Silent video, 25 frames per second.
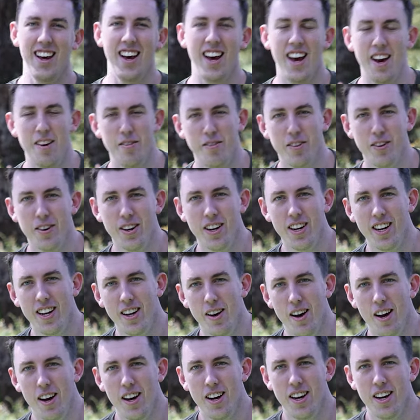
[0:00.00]
Hey everyone,
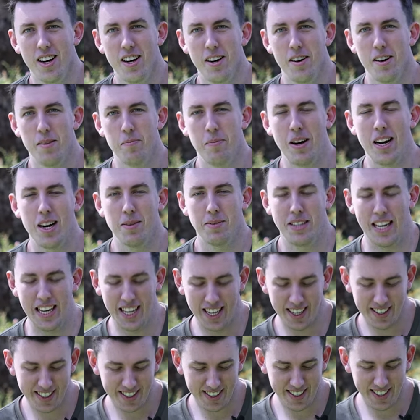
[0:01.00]
my name's
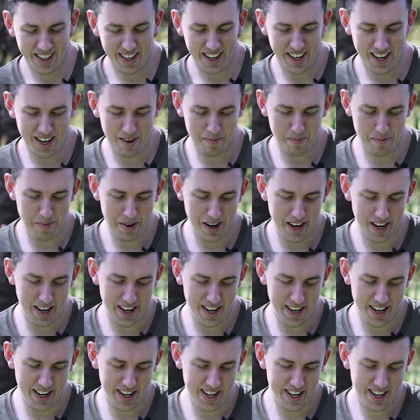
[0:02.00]
Angus. I'm
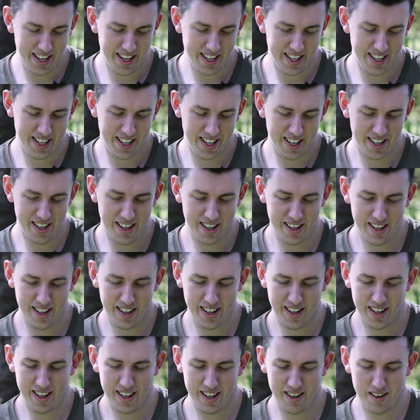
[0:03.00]
a
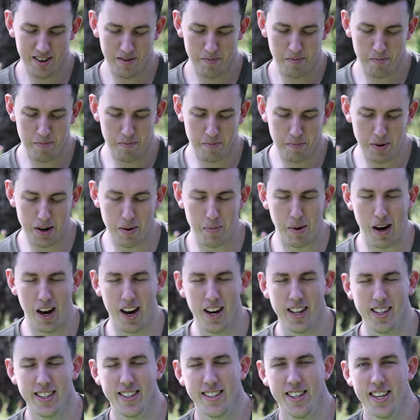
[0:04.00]
bit of
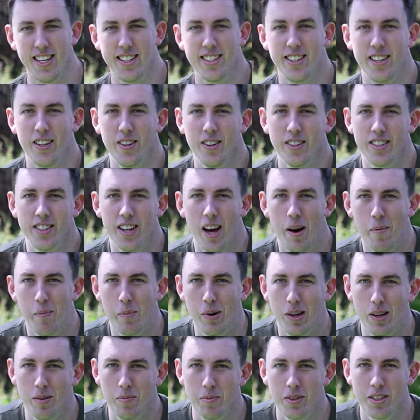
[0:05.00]
behind the scenes here at Sun
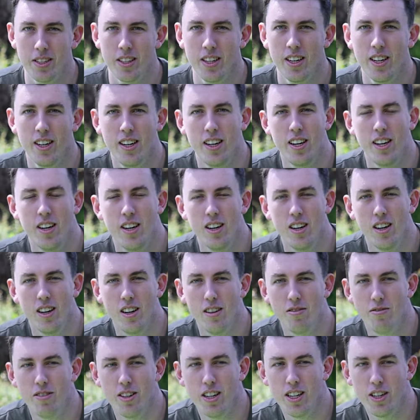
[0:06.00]
Brims.
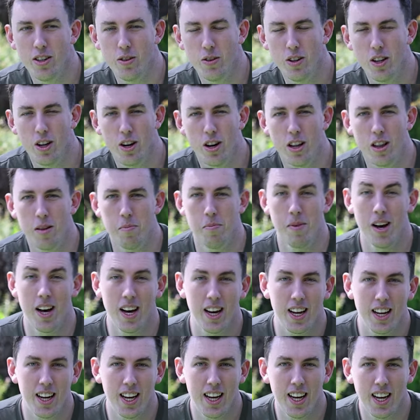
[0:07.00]
And I do a lot of the
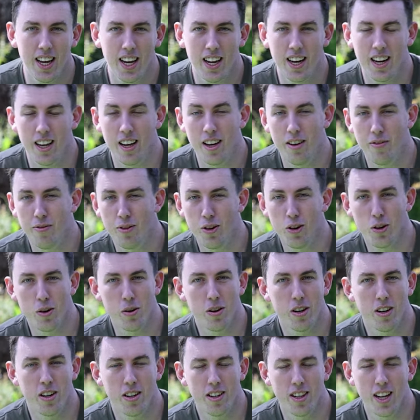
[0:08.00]
marketing, and if
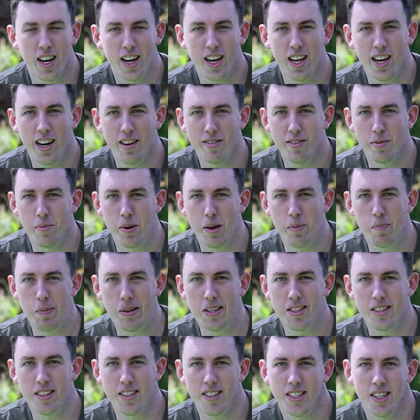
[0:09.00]
you're lucky enough to be a
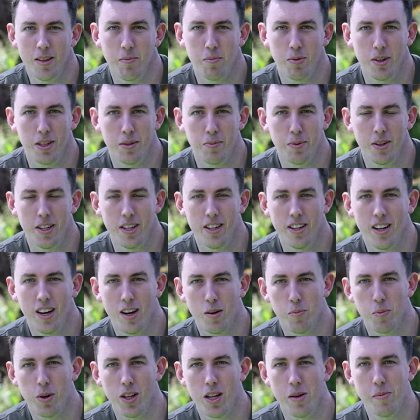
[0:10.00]
business in Brisbane,
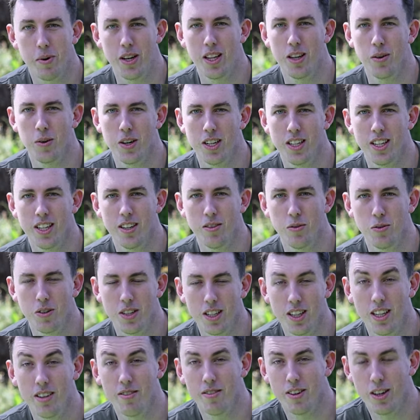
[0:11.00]
I'll probably be the one that will
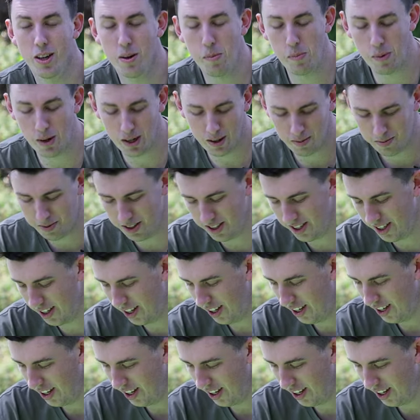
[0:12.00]
deliver your brims.